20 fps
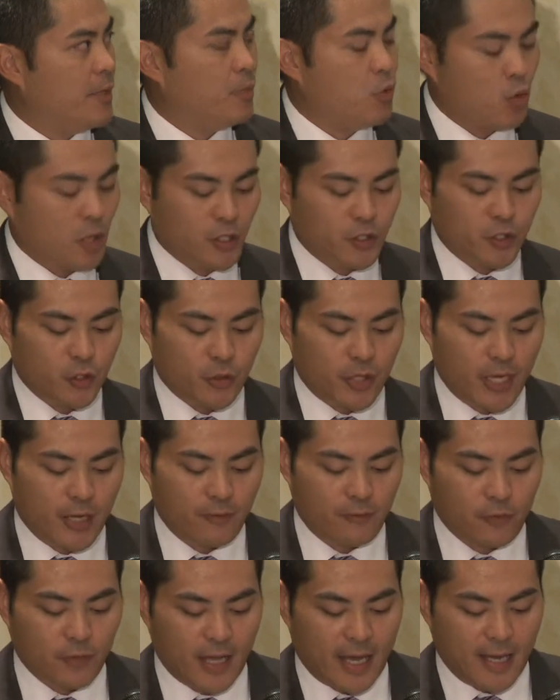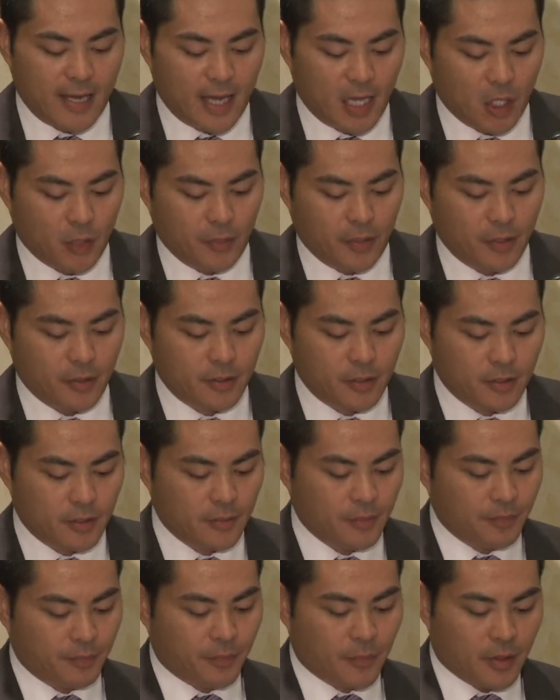points you get for that element.
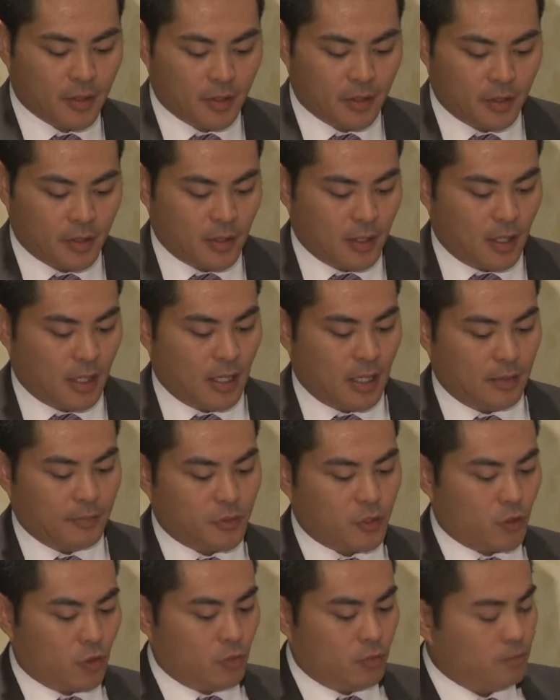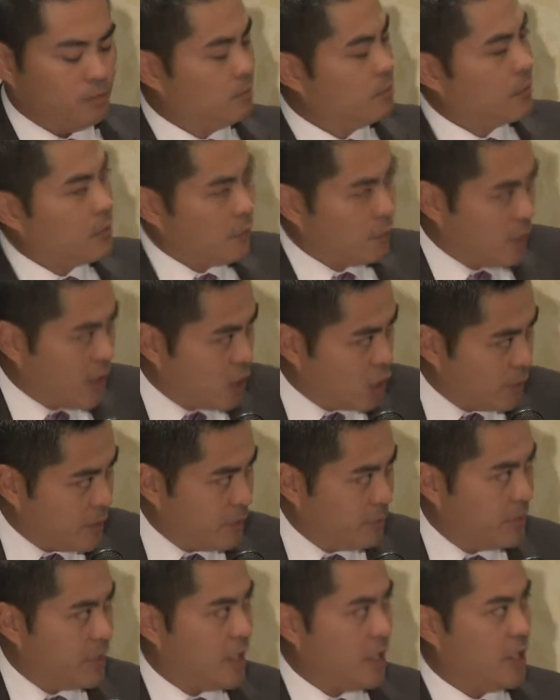So for
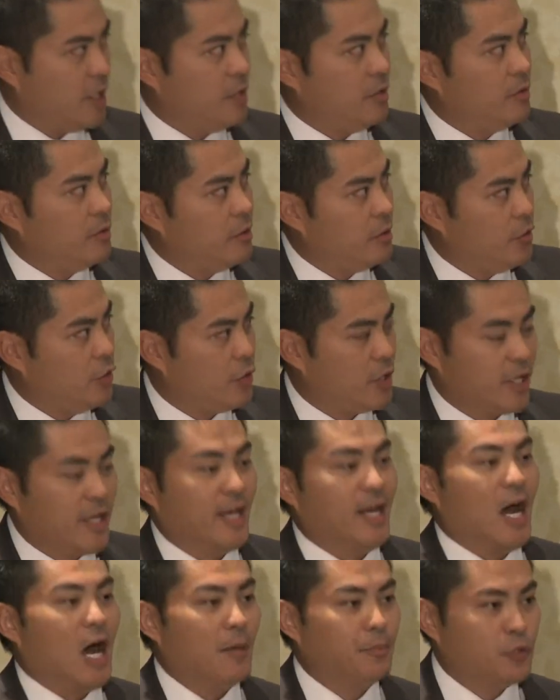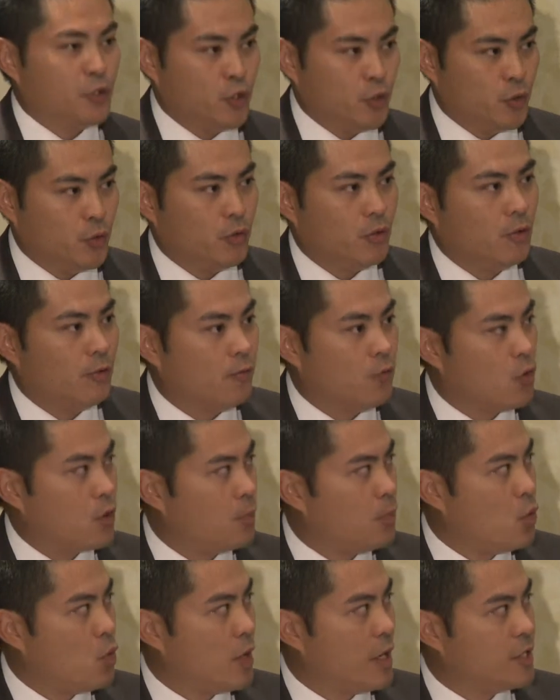element B, you can get up to 4
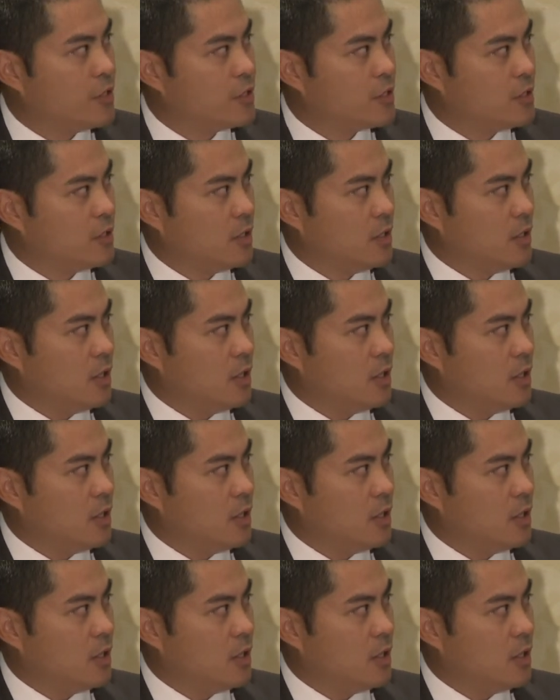points.